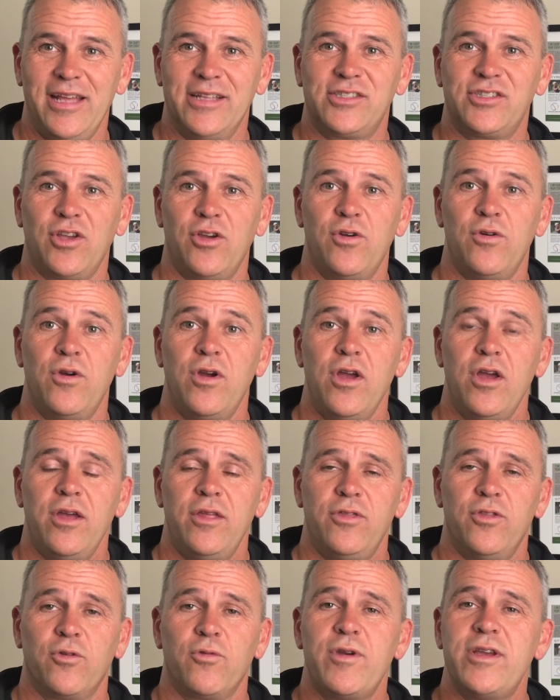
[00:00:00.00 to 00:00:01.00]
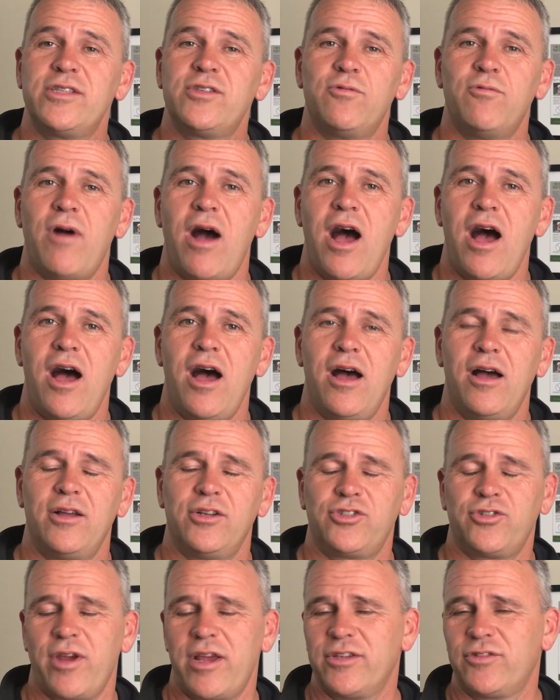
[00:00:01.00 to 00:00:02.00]
And so the reason why
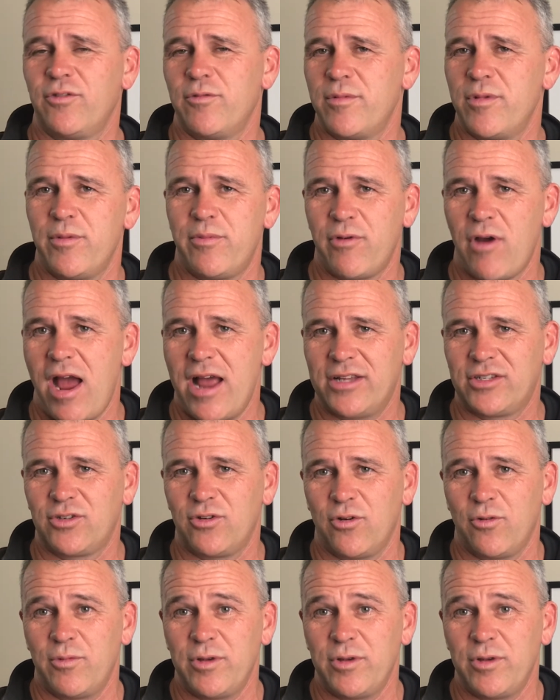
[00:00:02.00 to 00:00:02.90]
transforming the practice score,